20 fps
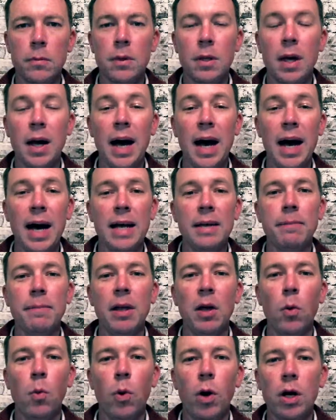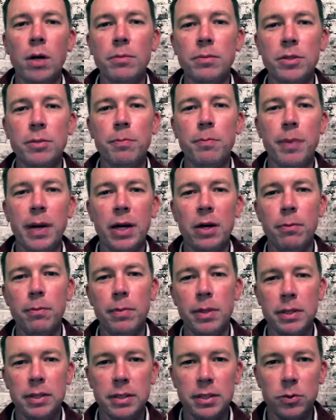Hi, and welcome to Better
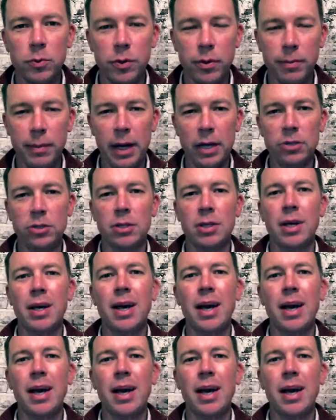Business with Magic.